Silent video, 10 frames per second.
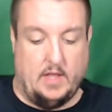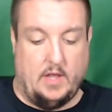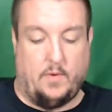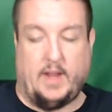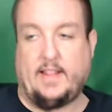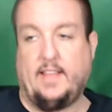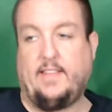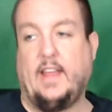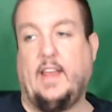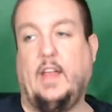We got this
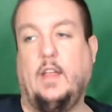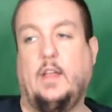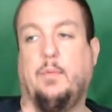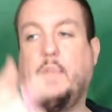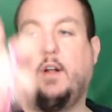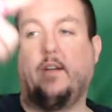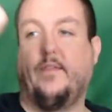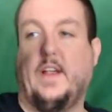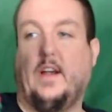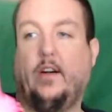thingy. You put it on your
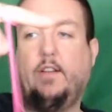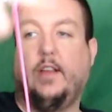fingers.